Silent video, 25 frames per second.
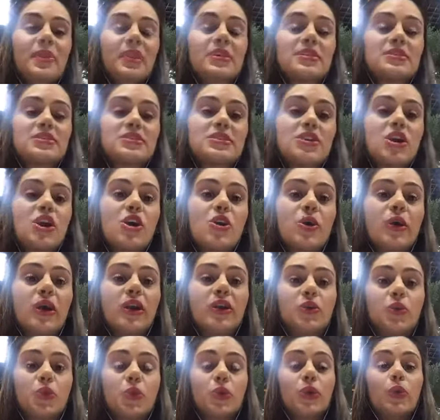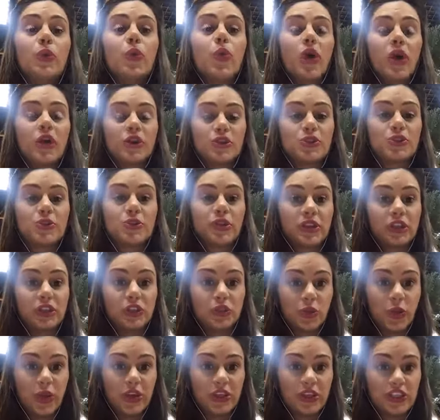So if we want really
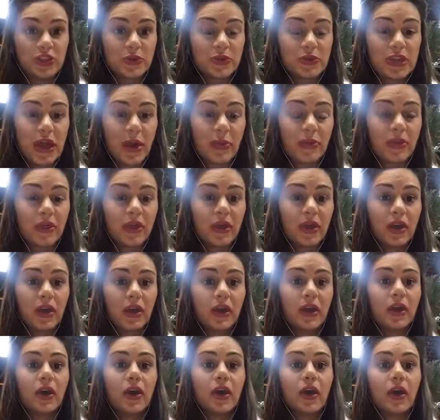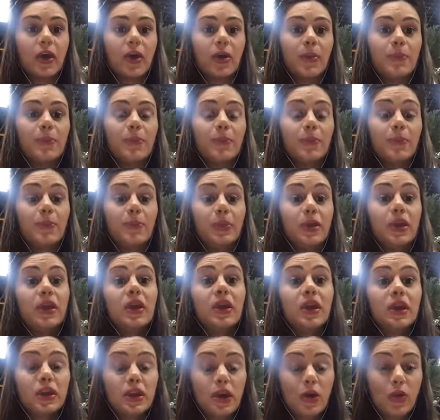to achieve something
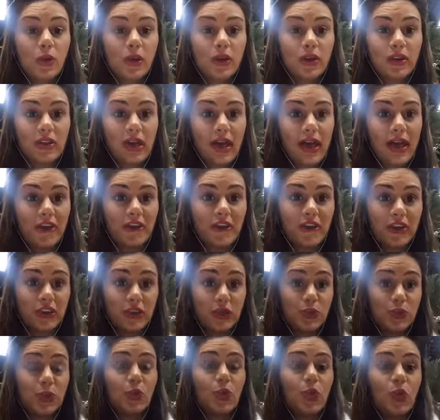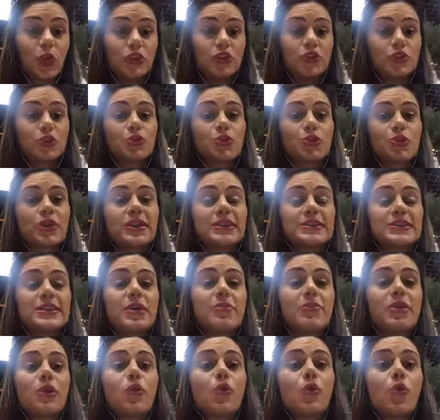big in our life, and if we want to create
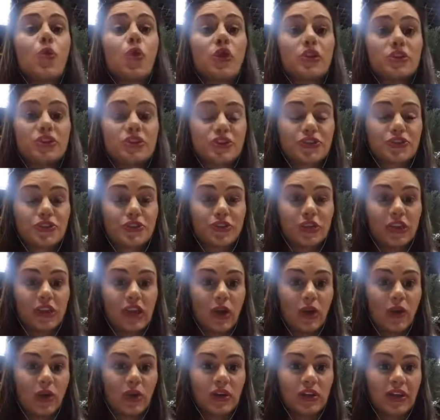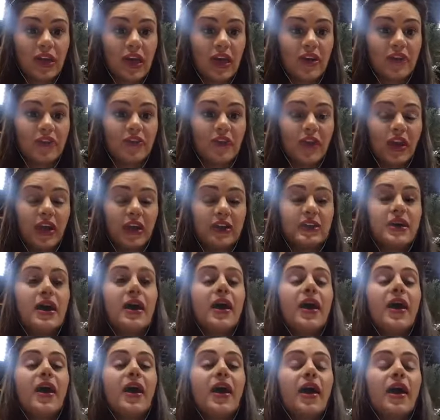something wonderful in our life, and
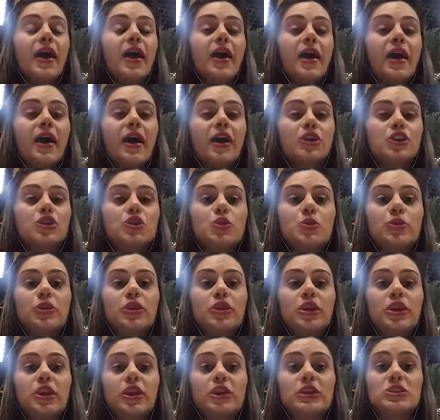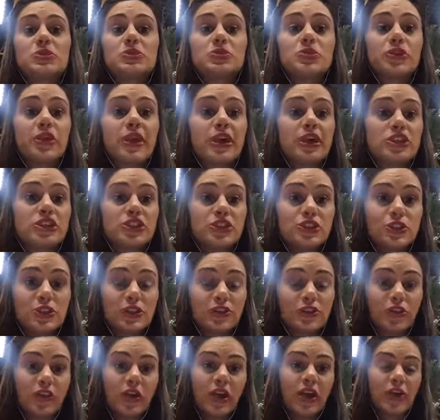to be inspirational
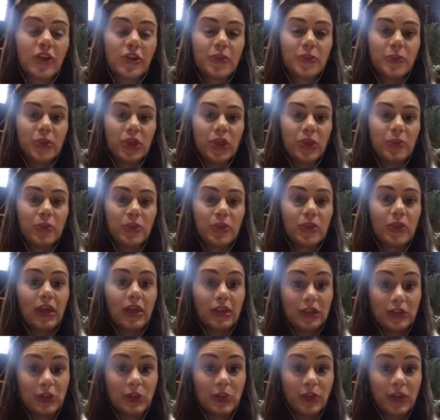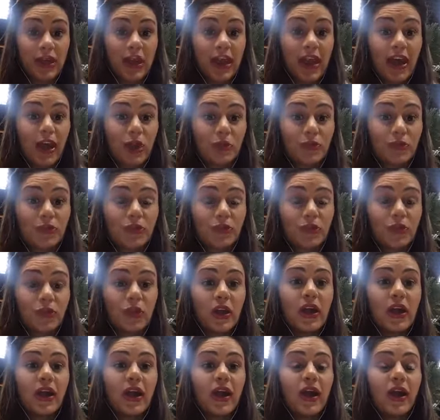for other people and to be helpful,
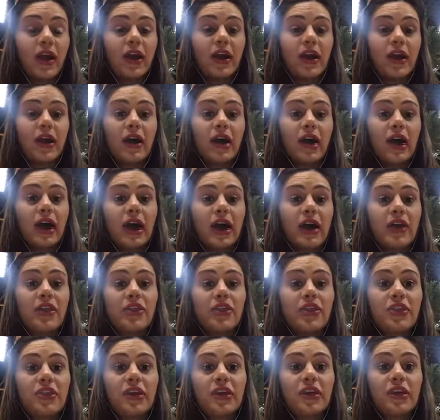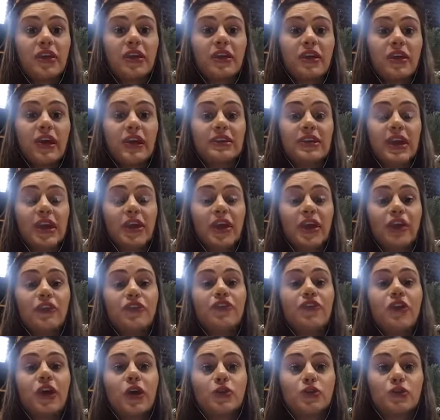I think, and I have
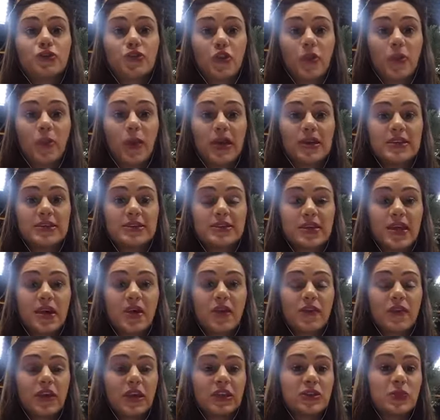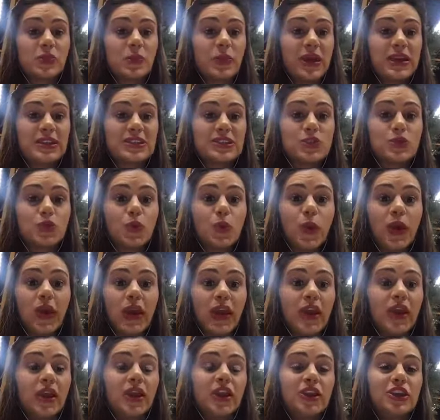found for myself, that the best
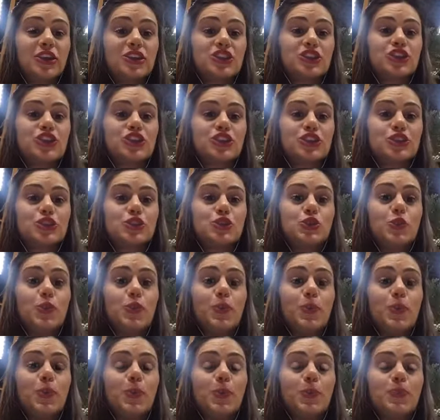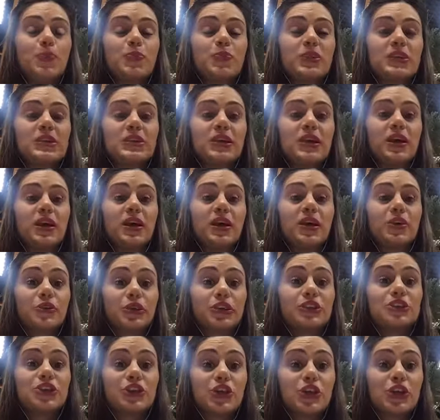way is just to
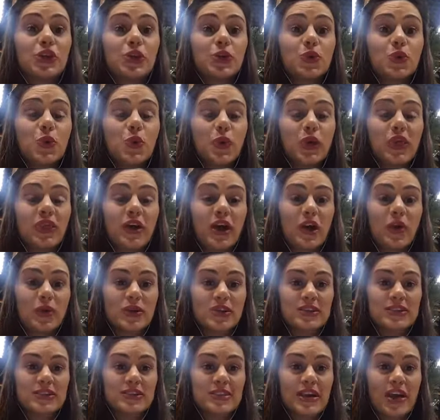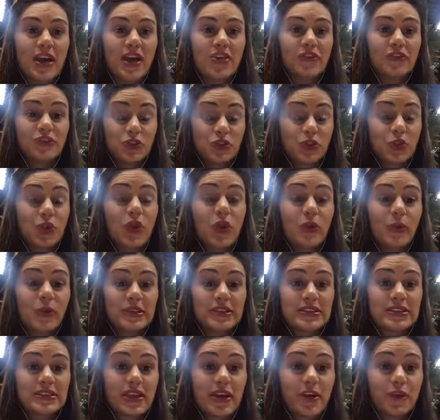return with ourselves, to
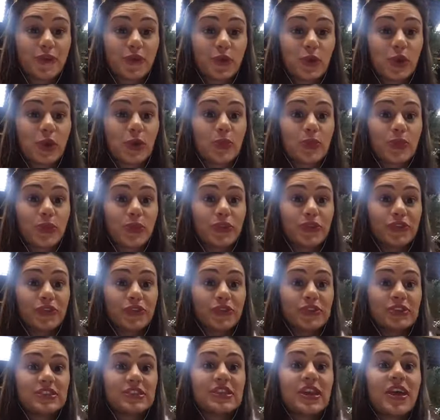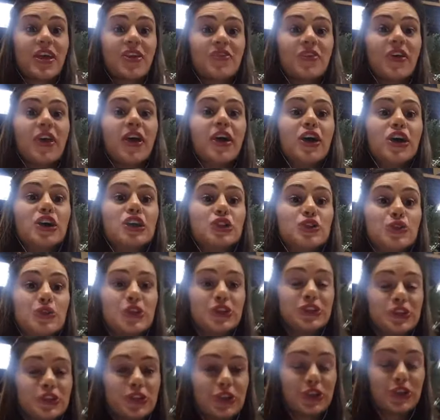our beautiful self, to
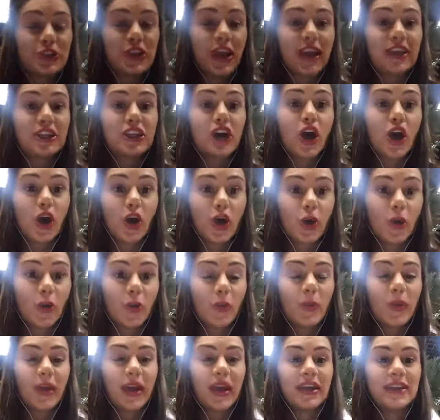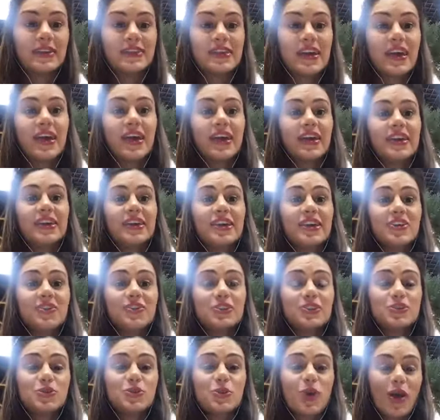return at home and give
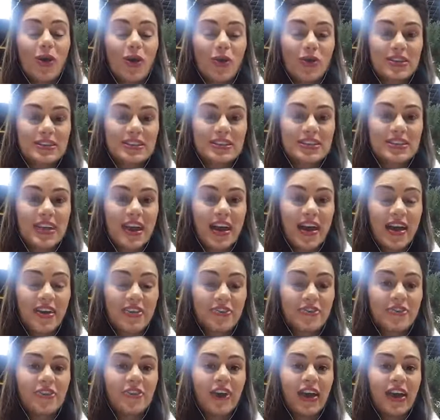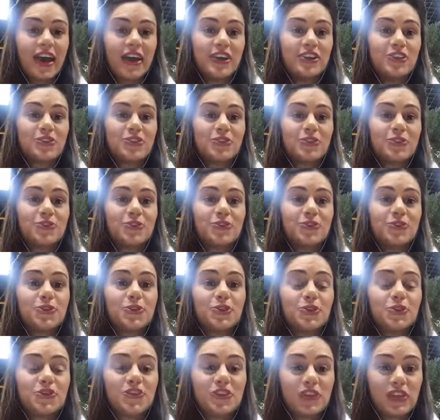it to ourselves and
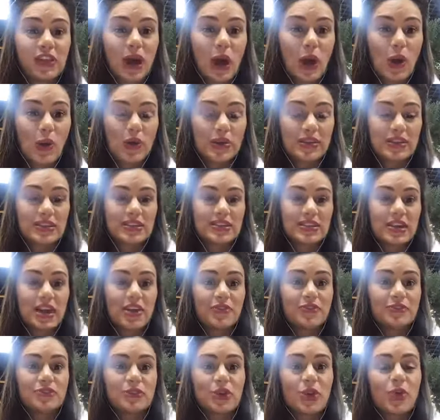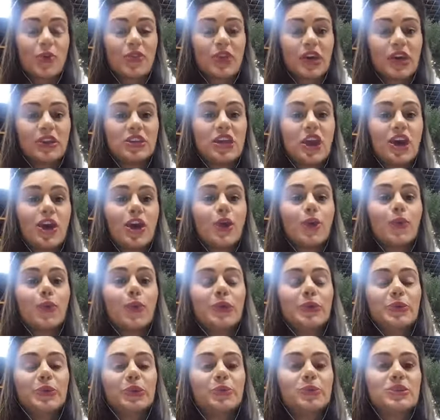fulfill ourselves, so that
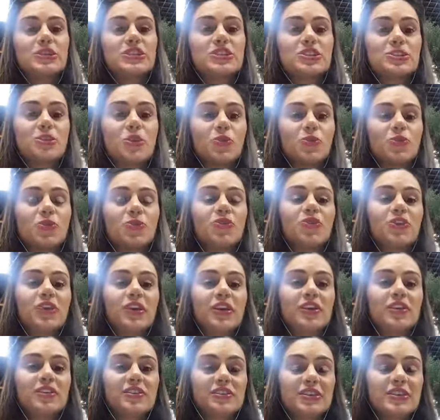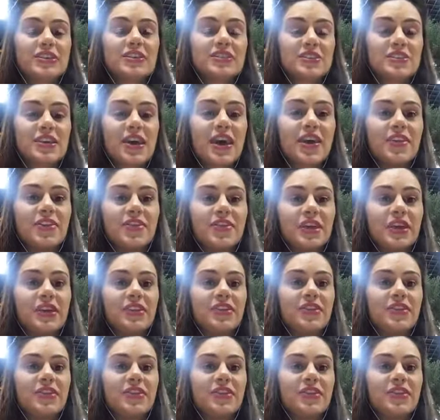we will be so filled inside that